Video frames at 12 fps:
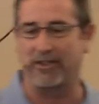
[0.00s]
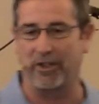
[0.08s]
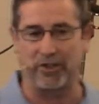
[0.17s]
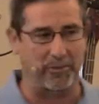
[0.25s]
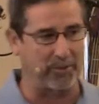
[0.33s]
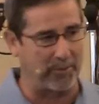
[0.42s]

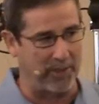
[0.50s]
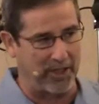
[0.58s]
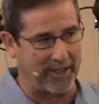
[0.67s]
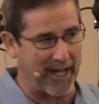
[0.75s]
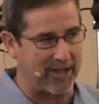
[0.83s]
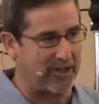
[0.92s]
There's some
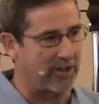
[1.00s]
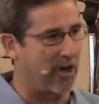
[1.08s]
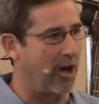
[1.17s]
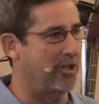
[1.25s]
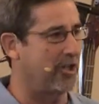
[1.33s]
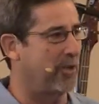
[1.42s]
communication
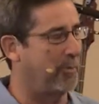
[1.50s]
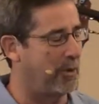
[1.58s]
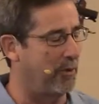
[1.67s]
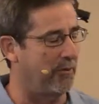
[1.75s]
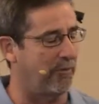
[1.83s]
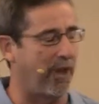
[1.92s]
cards in the
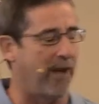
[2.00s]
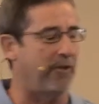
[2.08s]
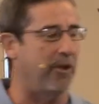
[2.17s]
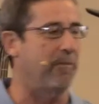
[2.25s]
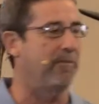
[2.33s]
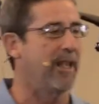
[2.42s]
pew in front of
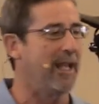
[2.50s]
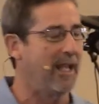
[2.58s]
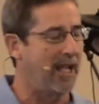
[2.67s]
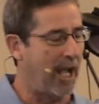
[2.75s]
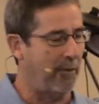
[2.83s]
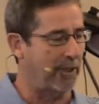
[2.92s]
you.
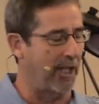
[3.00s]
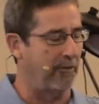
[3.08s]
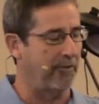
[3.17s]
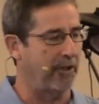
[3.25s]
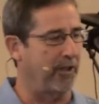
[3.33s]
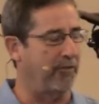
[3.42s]
I would love
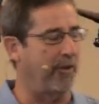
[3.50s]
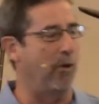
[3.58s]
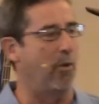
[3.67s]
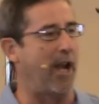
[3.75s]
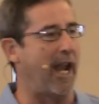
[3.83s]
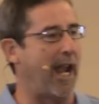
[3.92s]
for you to fill
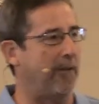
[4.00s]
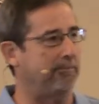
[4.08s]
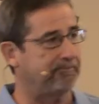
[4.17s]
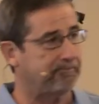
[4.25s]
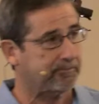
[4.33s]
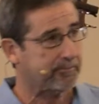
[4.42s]
one out,
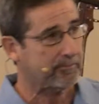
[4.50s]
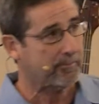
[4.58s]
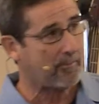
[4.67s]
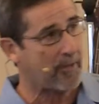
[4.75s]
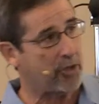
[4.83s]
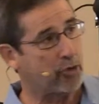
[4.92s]

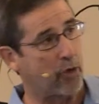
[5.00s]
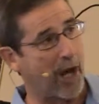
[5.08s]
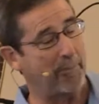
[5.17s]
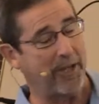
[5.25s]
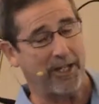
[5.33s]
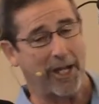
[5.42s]

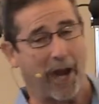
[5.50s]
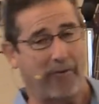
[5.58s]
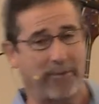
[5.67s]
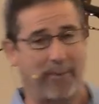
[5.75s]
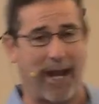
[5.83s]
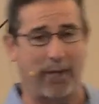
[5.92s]
drop it in the
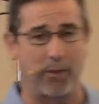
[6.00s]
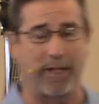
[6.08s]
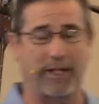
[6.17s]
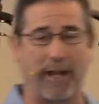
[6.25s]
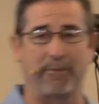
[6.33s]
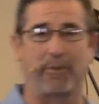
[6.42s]
offering bag when it
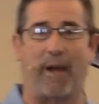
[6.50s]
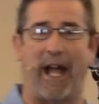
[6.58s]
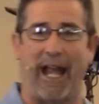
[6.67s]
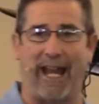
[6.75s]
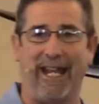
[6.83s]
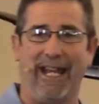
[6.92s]
comes
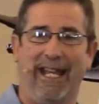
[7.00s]
by.